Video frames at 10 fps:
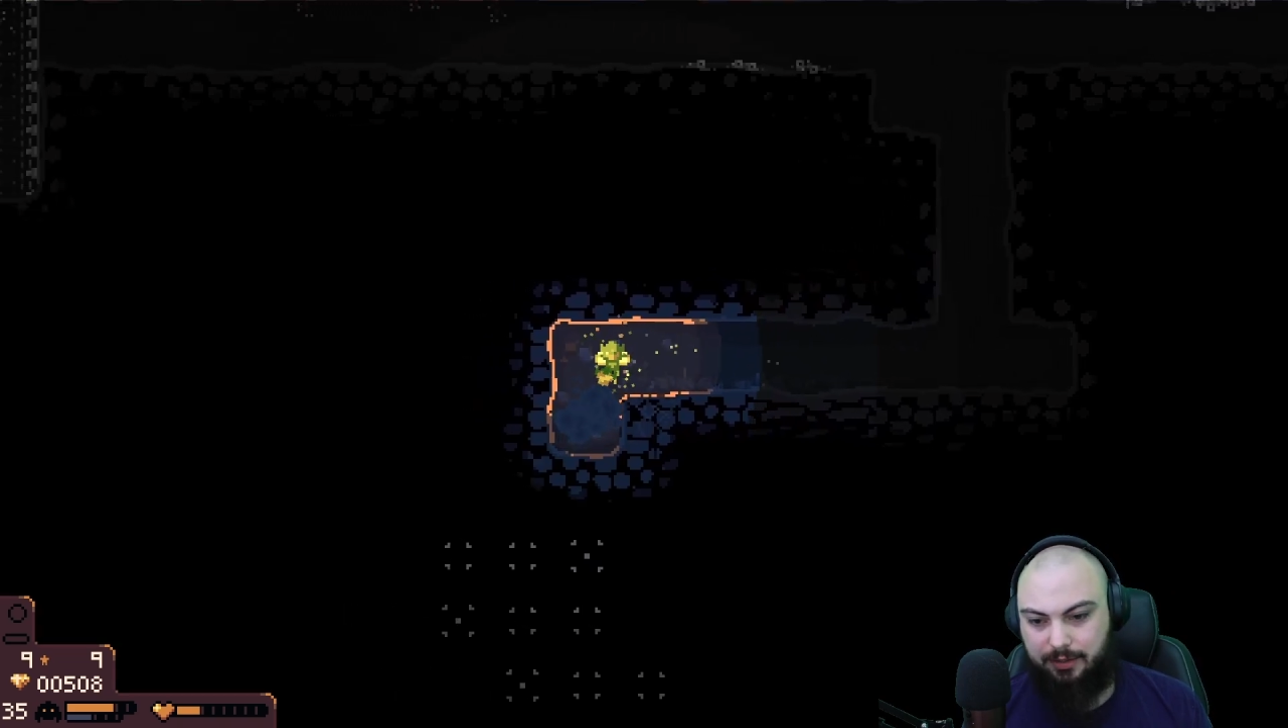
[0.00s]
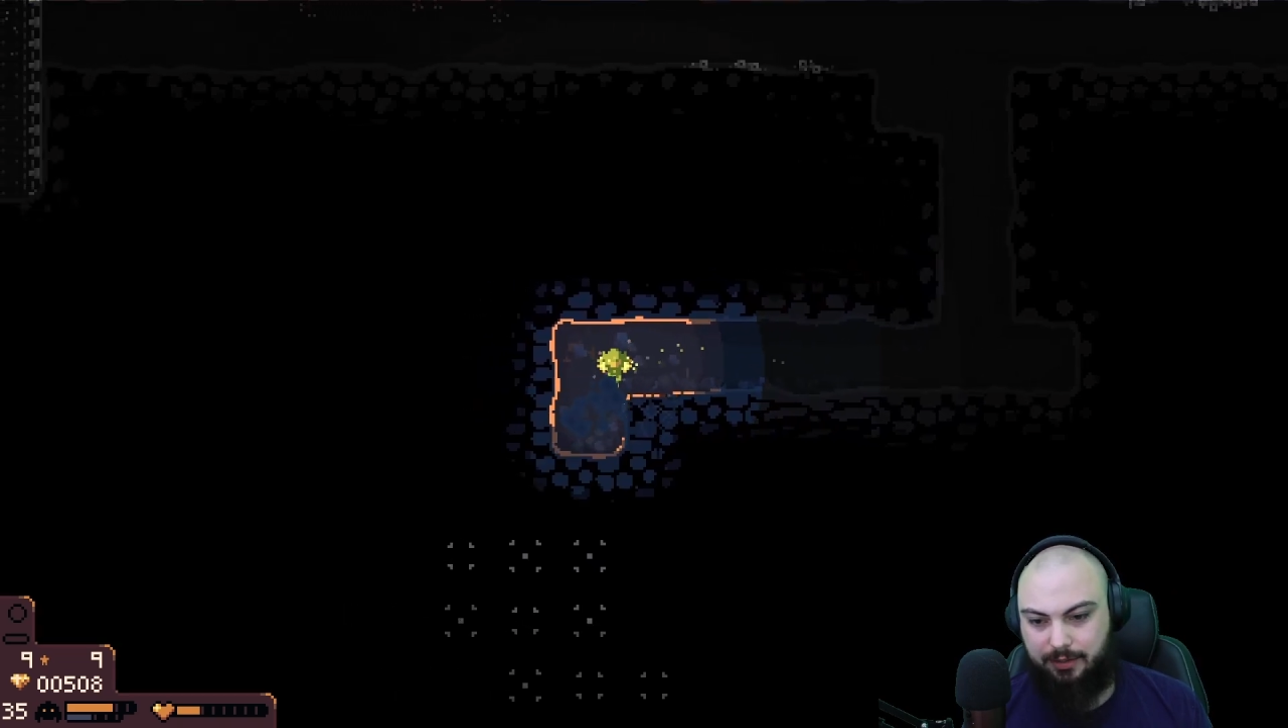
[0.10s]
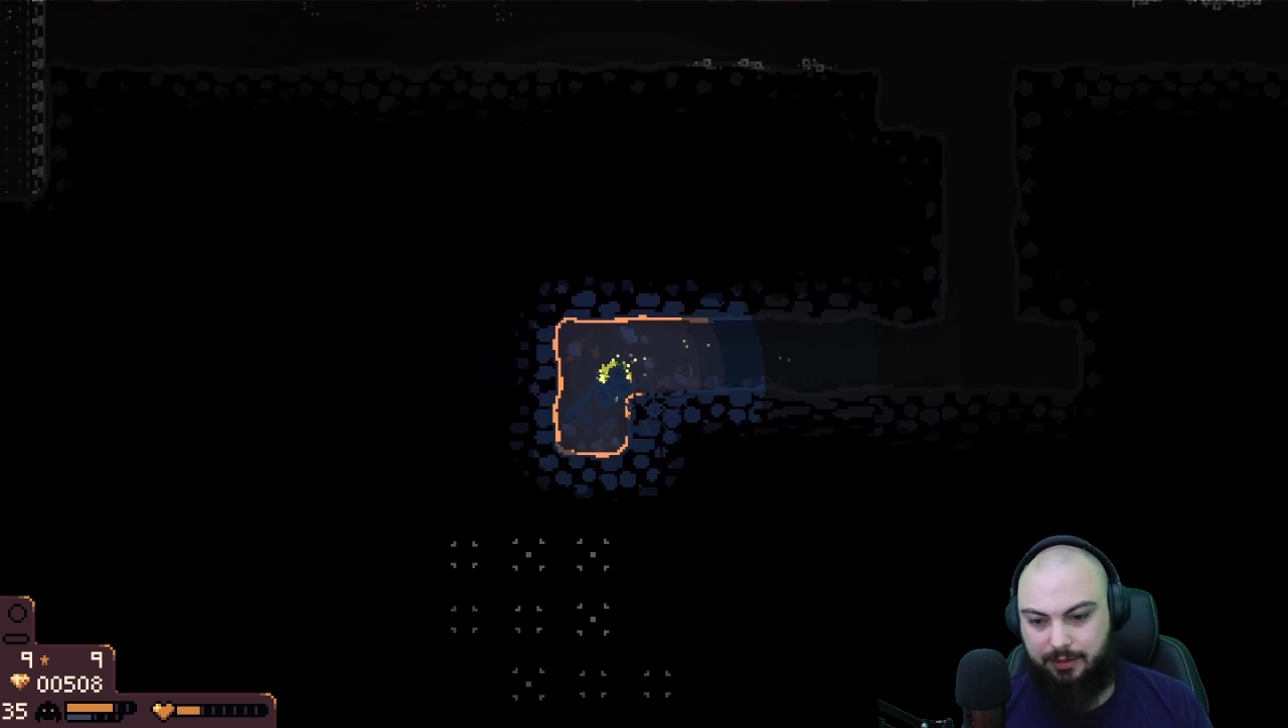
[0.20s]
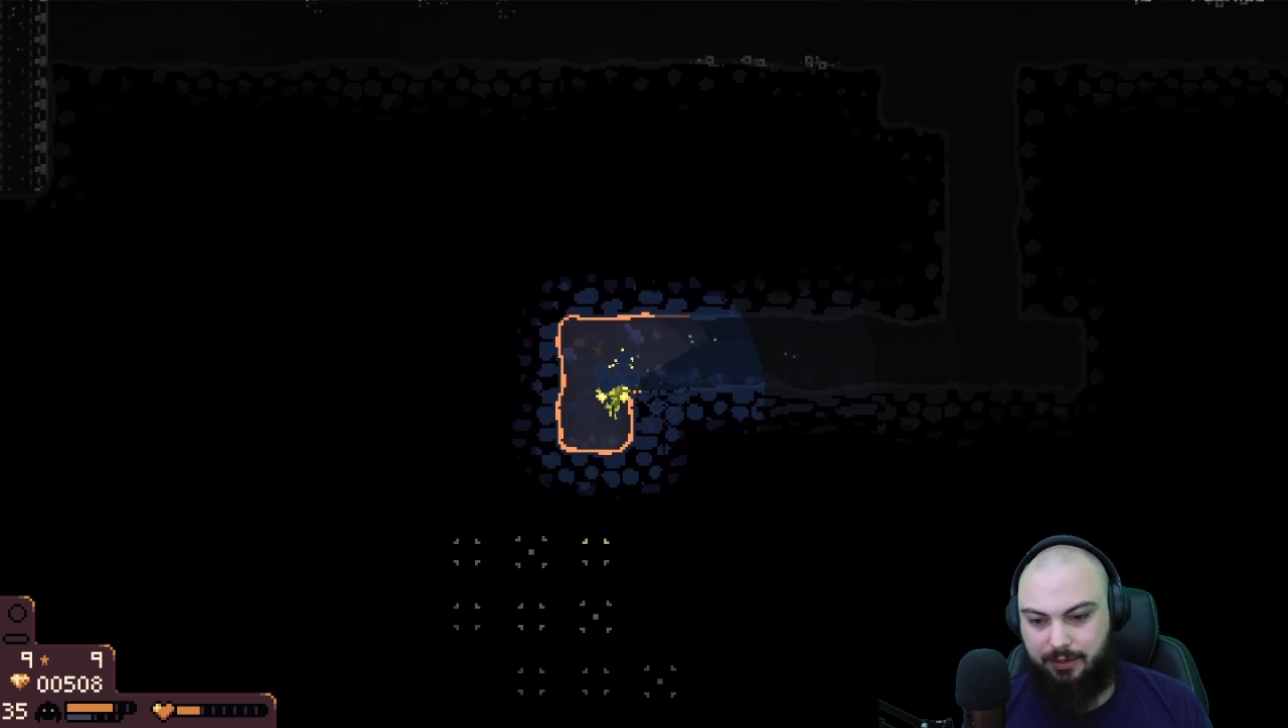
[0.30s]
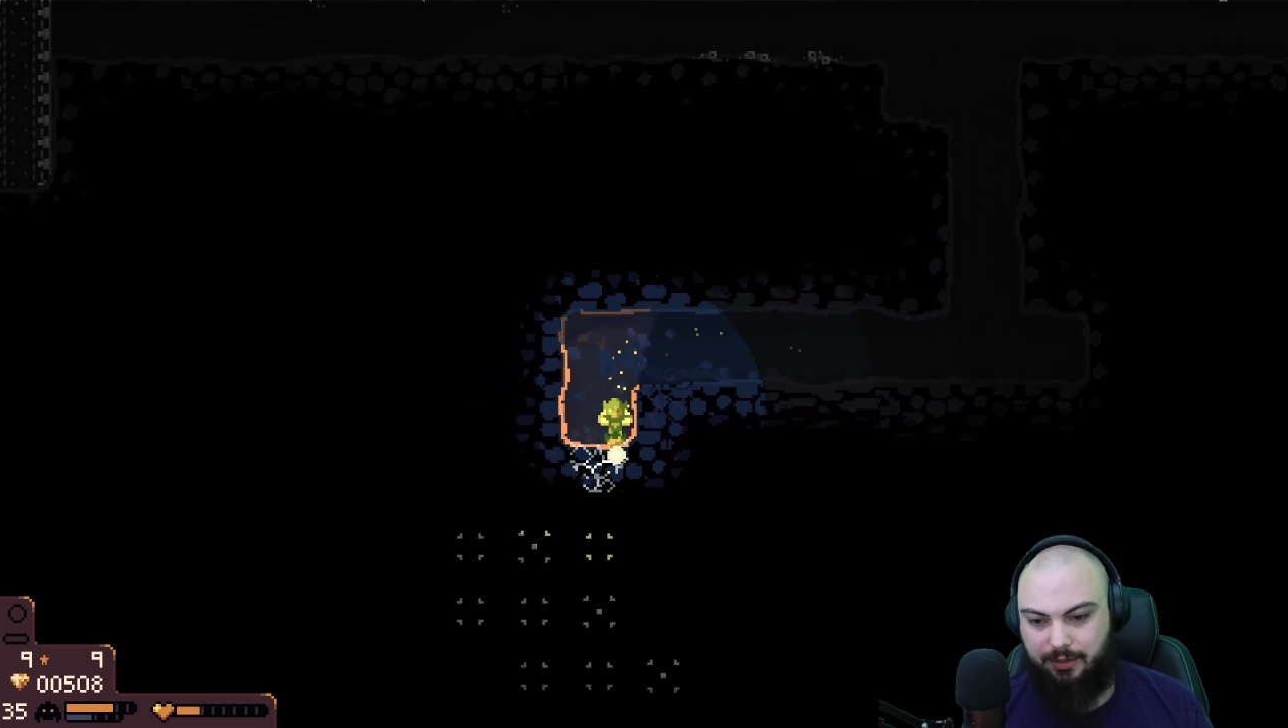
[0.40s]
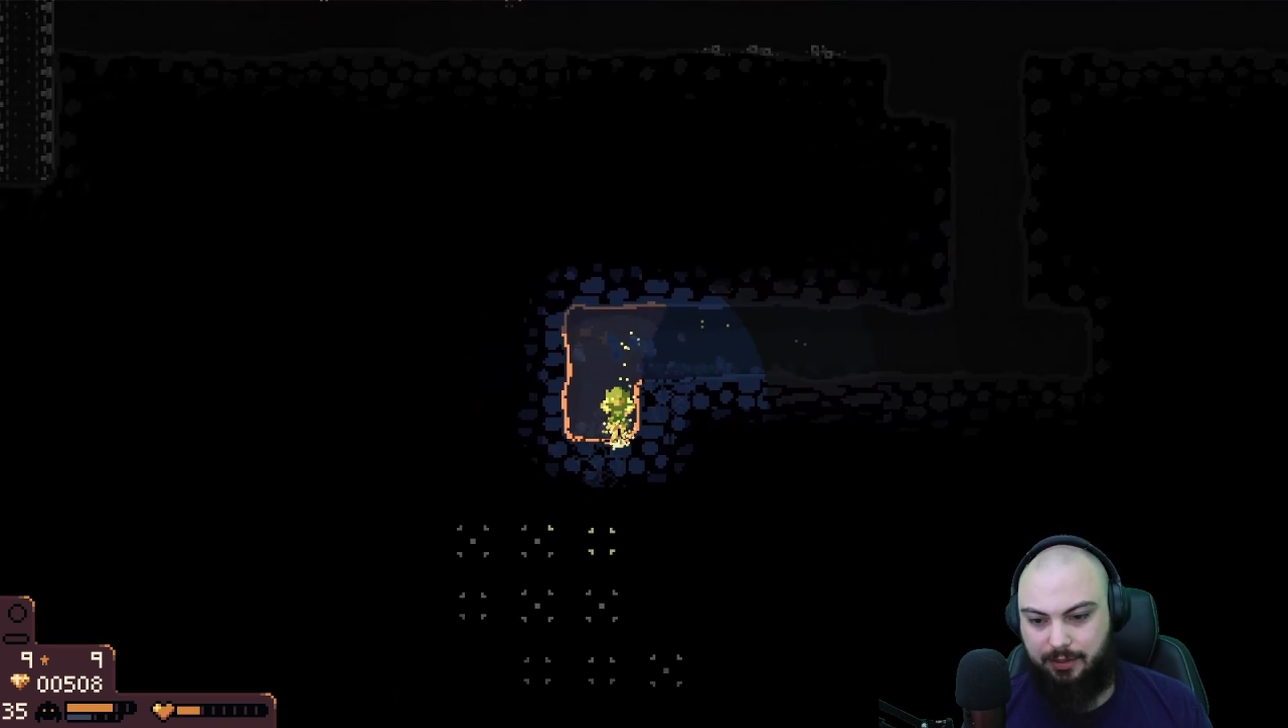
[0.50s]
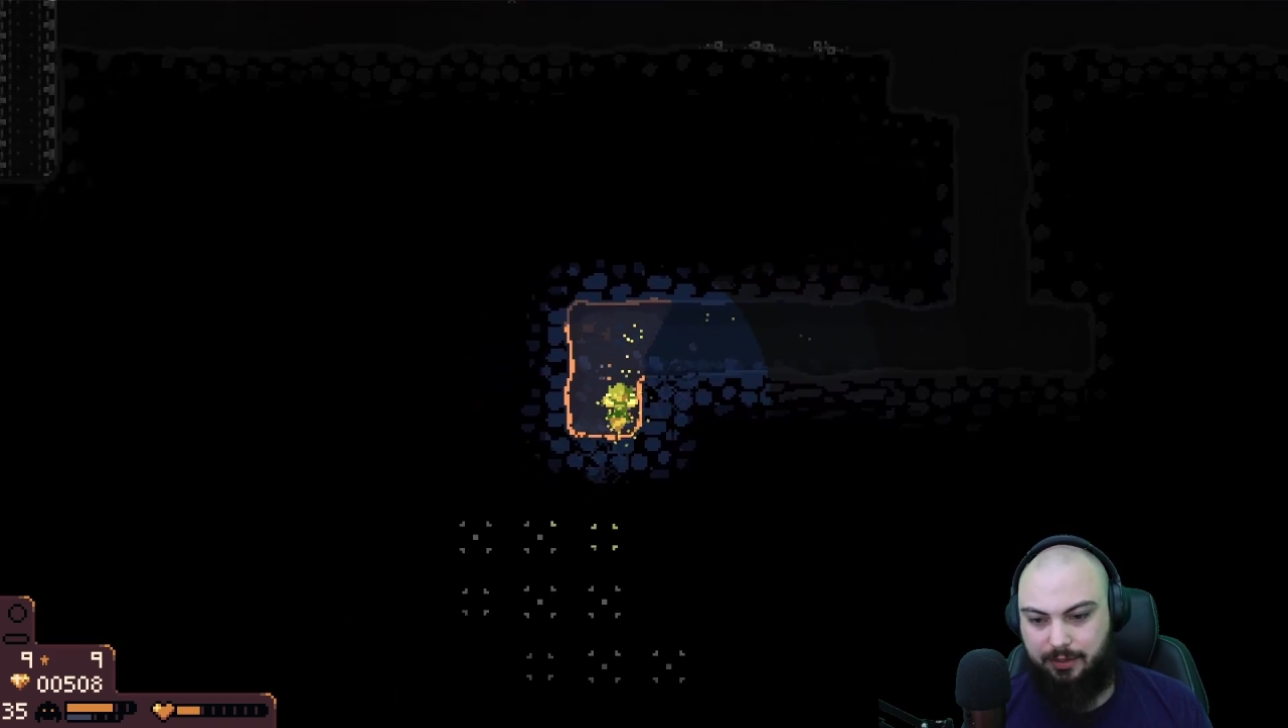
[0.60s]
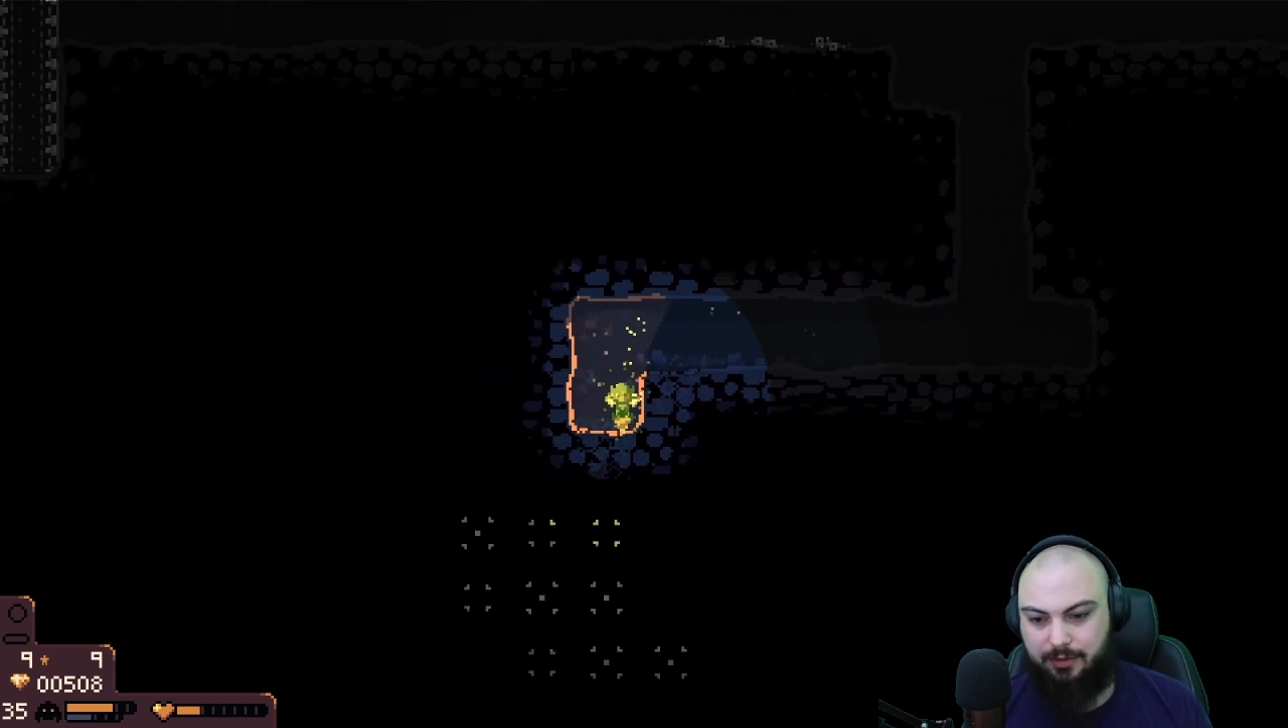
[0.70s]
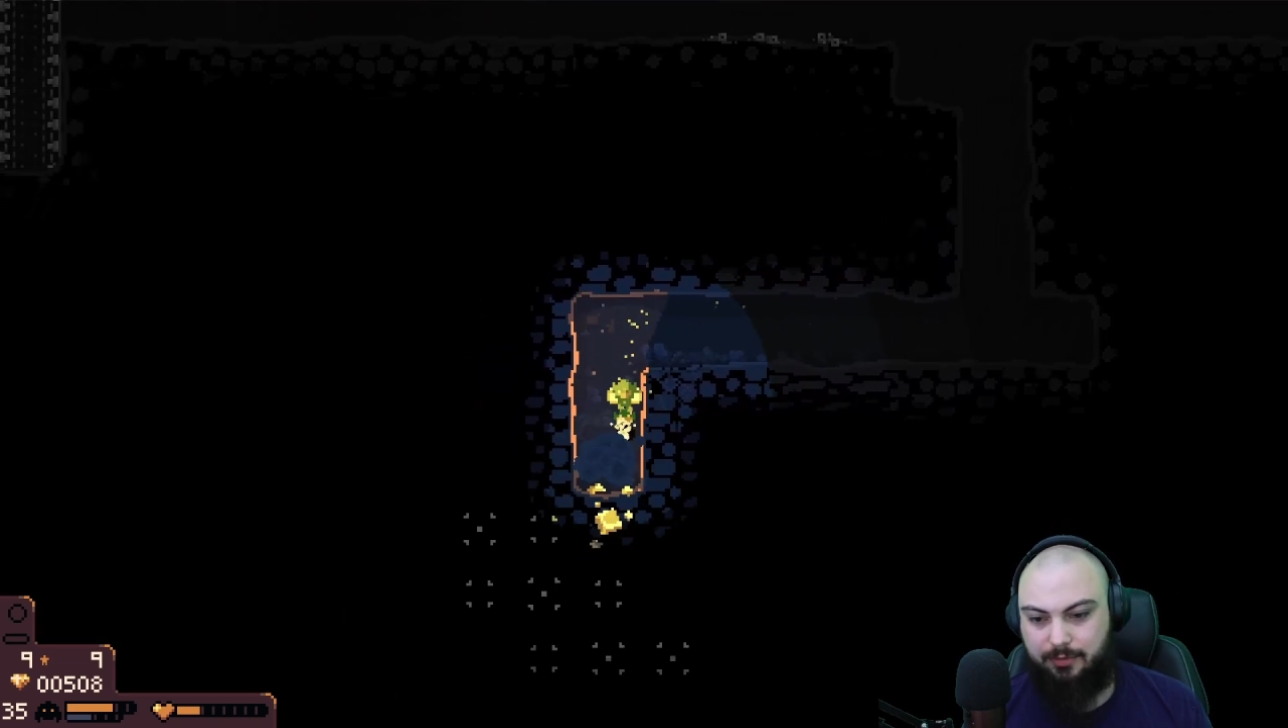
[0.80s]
the